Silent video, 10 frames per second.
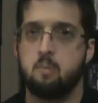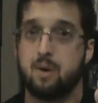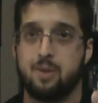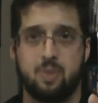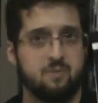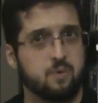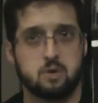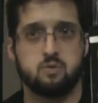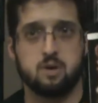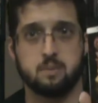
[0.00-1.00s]
But the
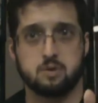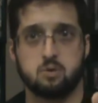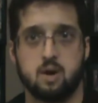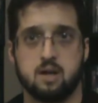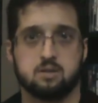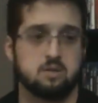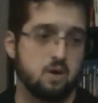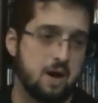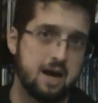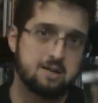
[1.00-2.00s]
first film is great, so
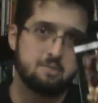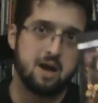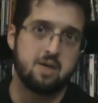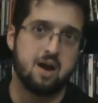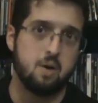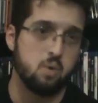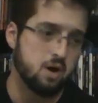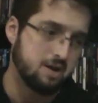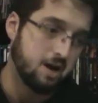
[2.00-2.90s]
I had to buy that one.